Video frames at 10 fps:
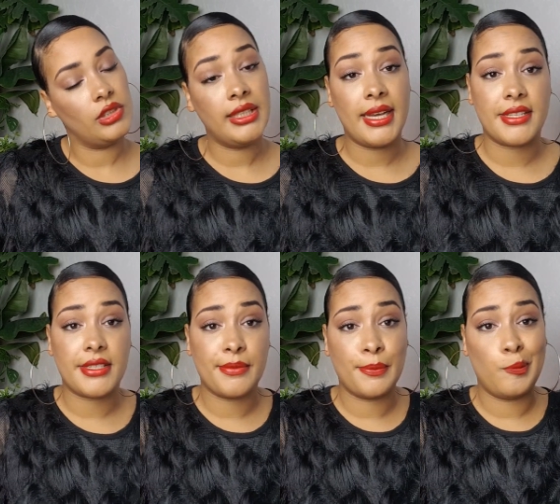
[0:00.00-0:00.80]

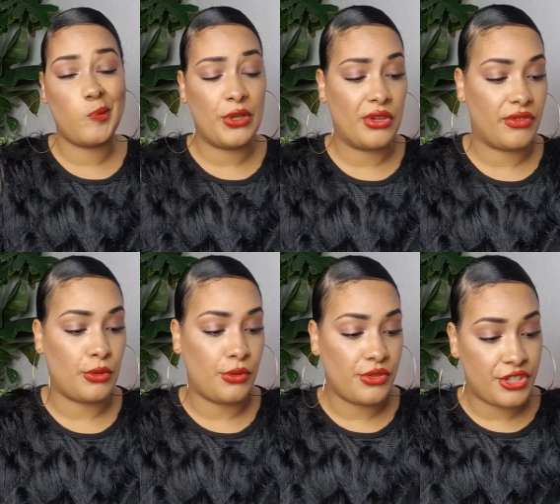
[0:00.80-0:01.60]
Yes
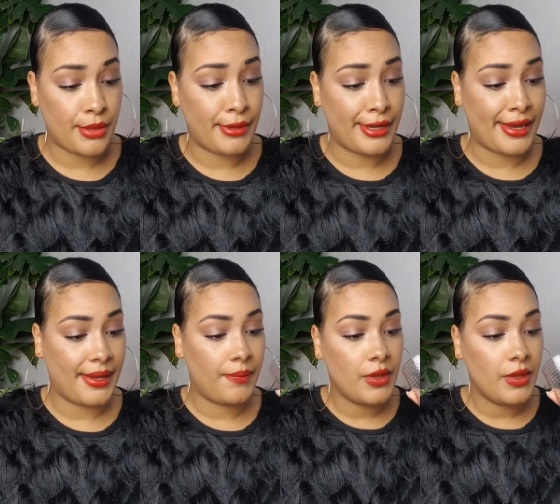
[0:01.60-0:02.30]
beautiful Gemini.